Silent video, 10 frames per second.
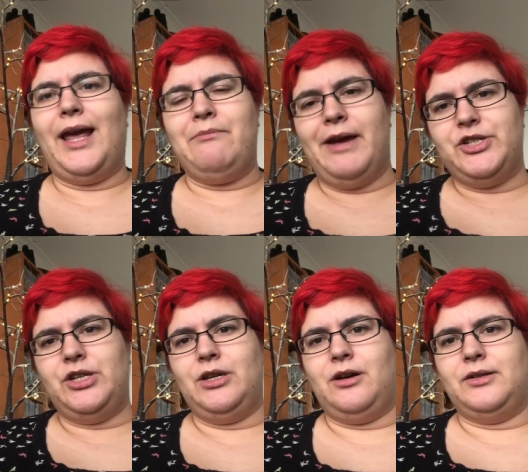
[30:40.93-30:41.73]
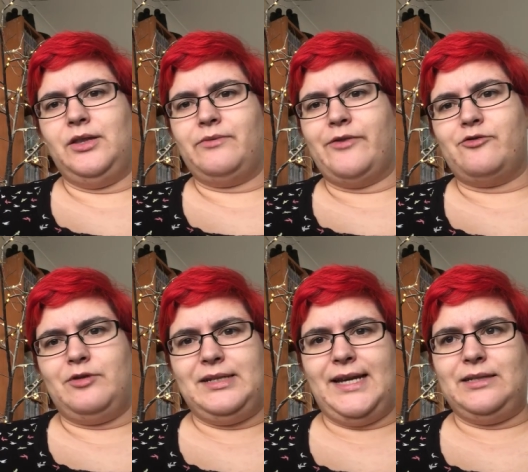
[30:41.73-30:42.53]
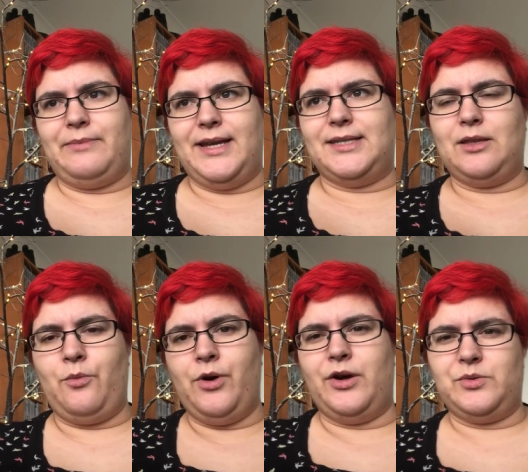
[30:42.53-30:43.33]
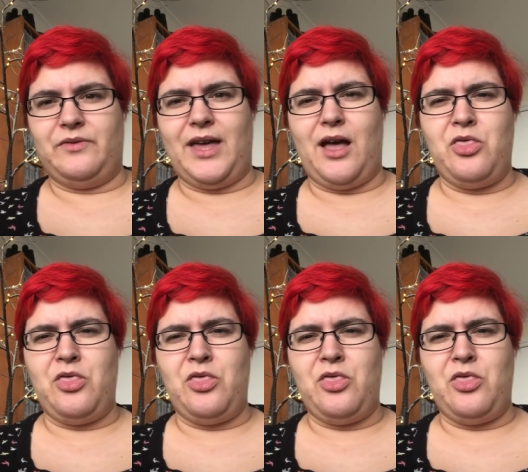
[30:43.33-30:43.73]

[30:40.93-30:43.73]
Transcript: a matching yarn in the Ravelry database that works with that.